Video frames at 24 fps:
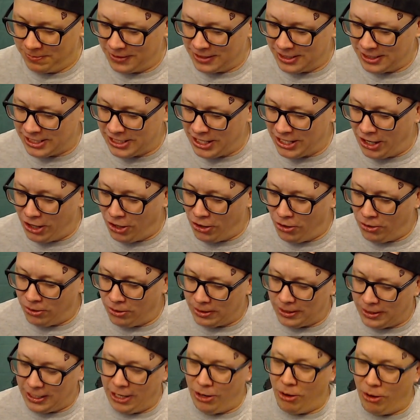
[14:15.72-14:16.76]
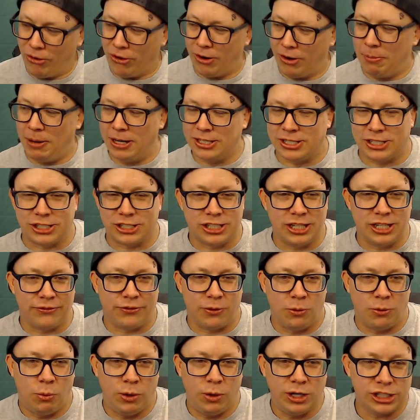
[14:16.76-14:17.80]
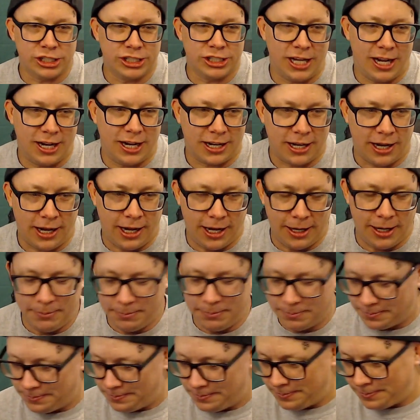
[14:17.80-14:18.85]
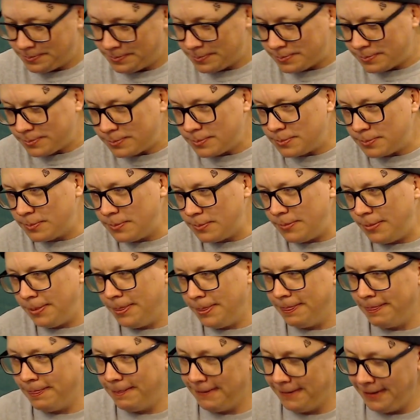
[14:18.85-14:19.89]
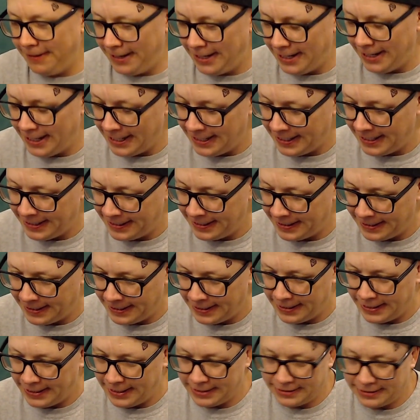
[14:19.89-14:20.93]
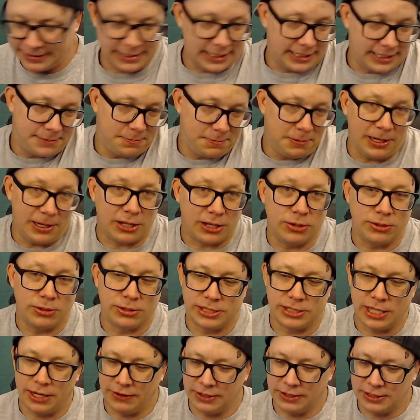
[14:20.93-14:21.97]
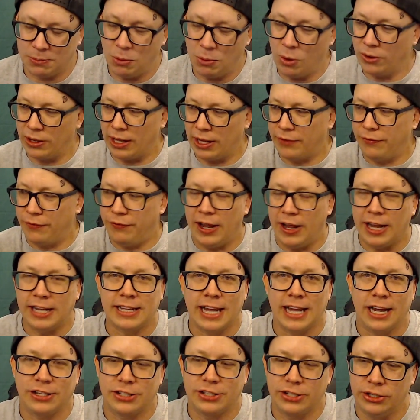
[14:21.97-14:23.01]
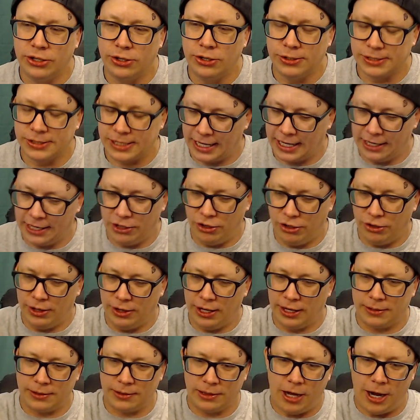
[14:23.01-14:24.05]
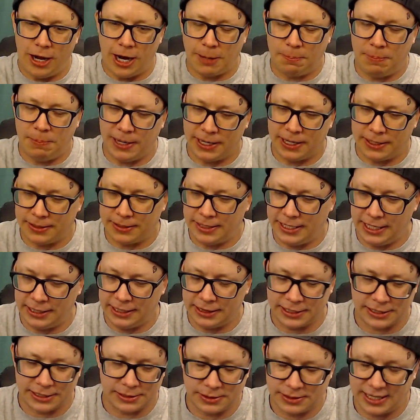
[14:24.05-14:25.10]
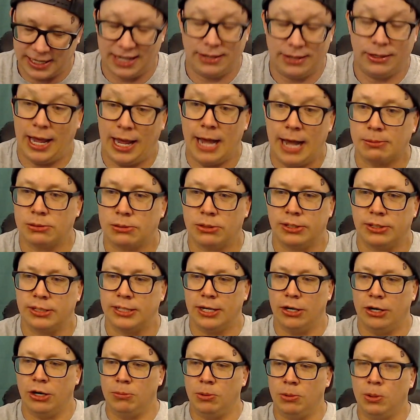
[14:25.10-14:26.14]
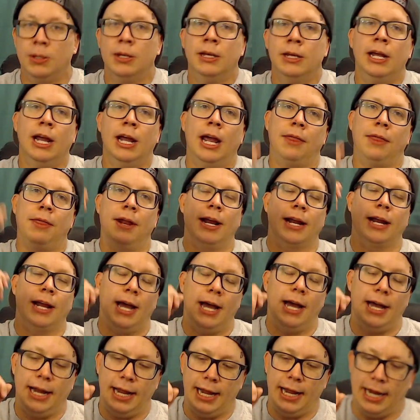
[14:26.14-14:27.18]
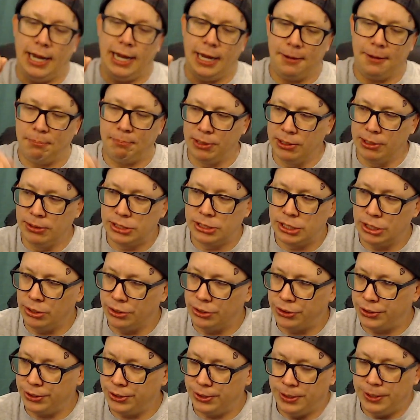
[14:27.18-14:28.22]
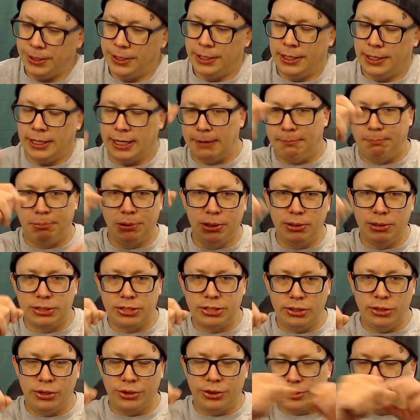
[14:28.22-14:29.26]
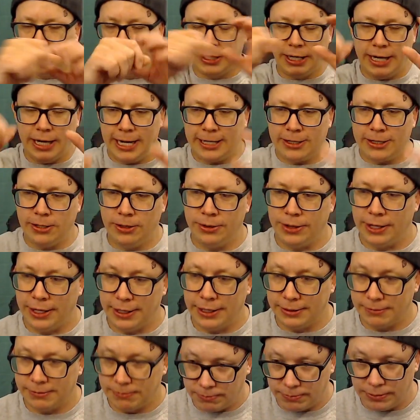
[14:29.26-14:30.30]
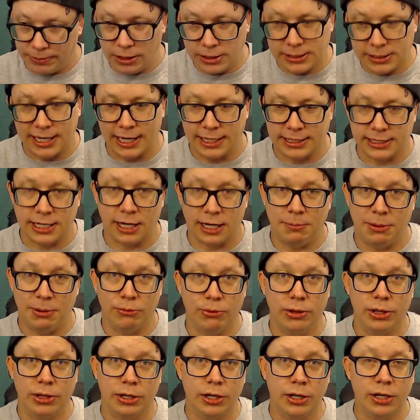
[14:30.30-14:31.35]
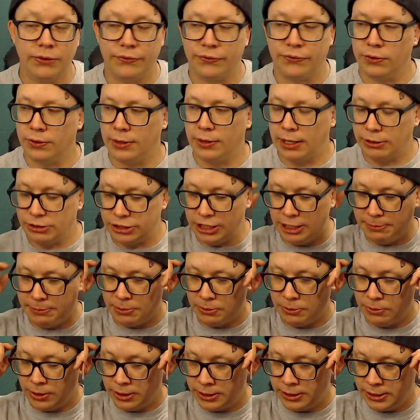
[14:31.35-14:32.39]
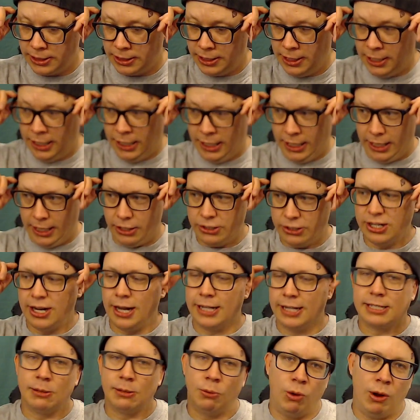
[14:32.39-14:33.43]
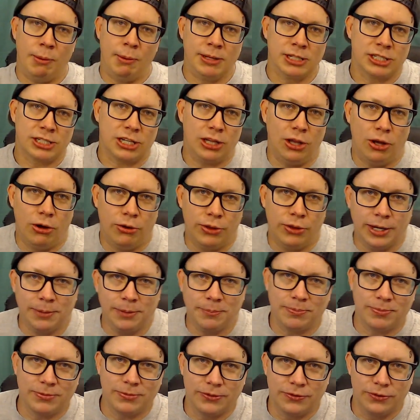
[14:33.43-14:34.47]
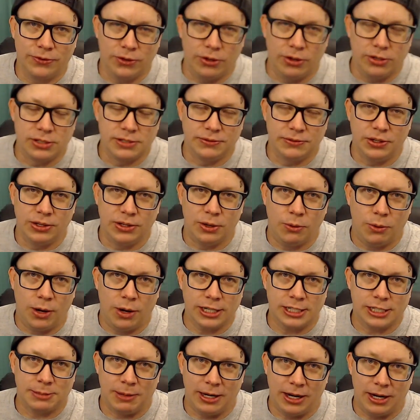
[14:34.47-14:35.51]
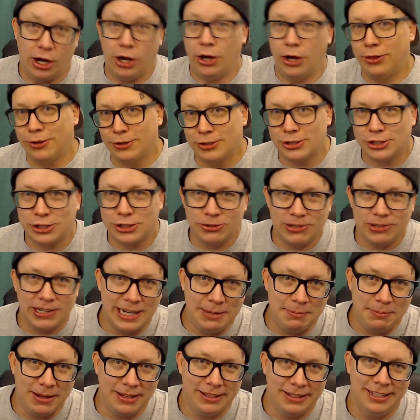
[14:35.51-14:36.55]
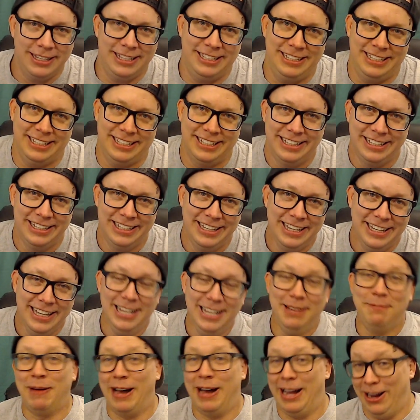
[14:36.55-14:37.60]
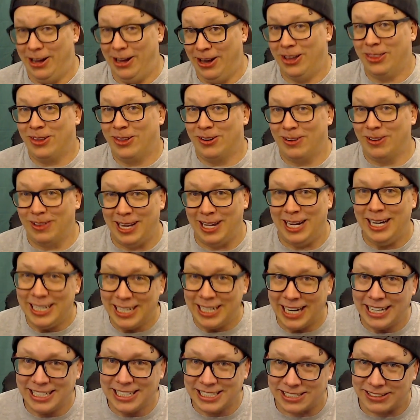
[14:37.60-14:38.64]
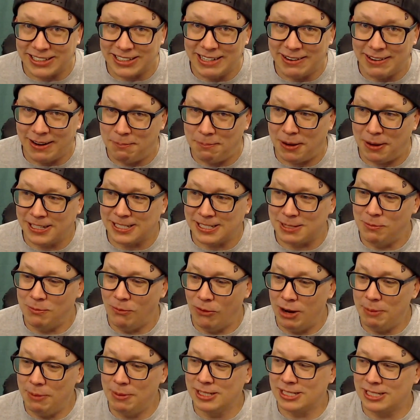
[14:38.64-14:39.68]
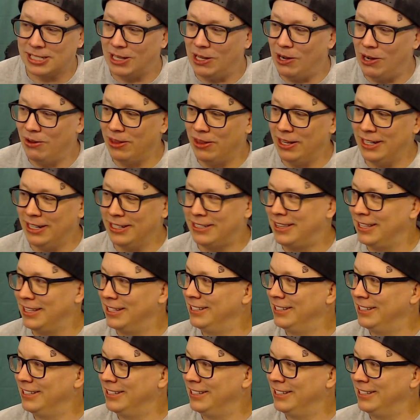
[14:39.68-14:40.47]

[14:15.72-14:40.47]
So I ordered a bunch of shit from Wish.com. And it's pretty cool stuff. It's more like fake tattoos. I got a little like lockpick kit that's absolutely terrible. And then I got a Bluetooth connector that looks like it's going to be really good for how cheap it was. I also got some women's clothing for those of you that watch my other stream. My other late night stream, I bought some women's clothing.